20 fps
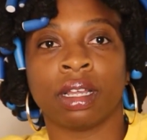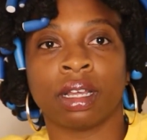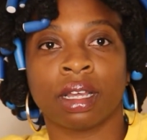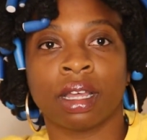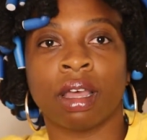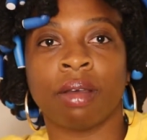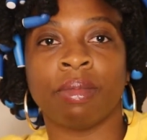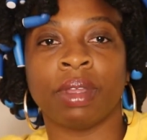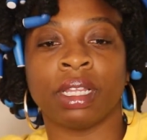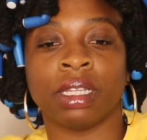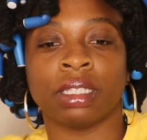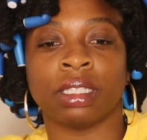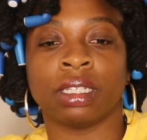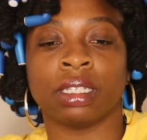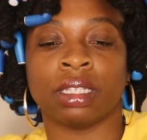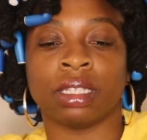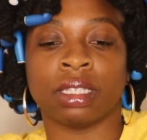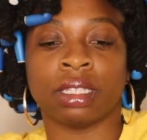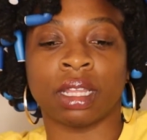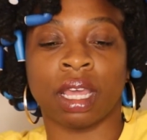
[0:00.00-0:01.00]
coming into
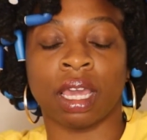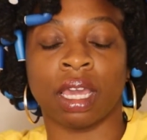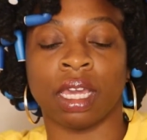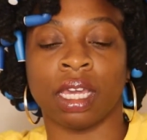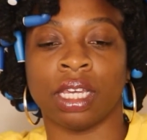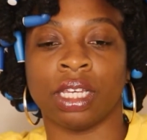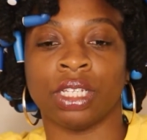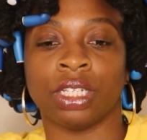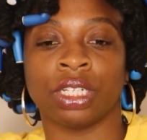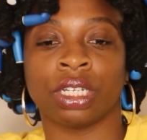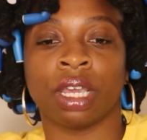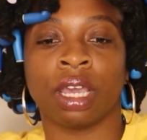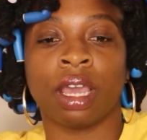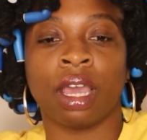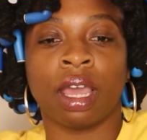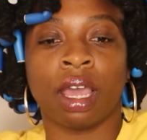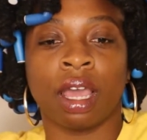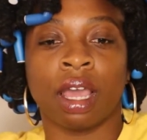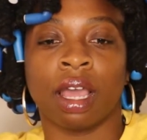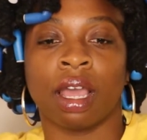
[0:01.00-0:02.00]
this age.
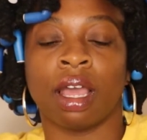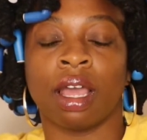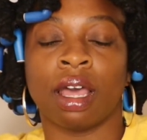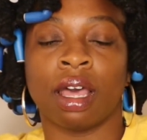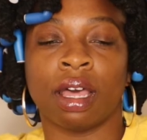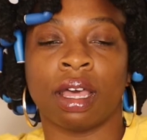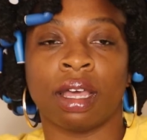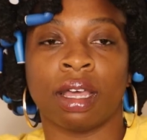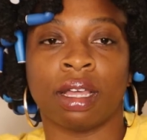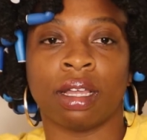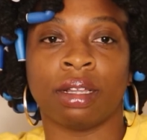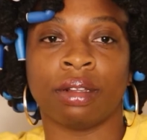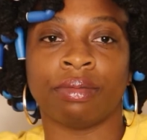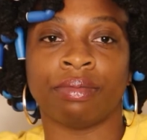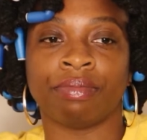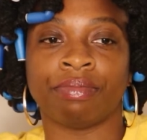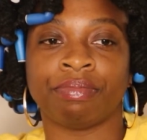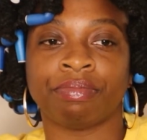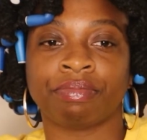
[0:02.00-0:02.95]
But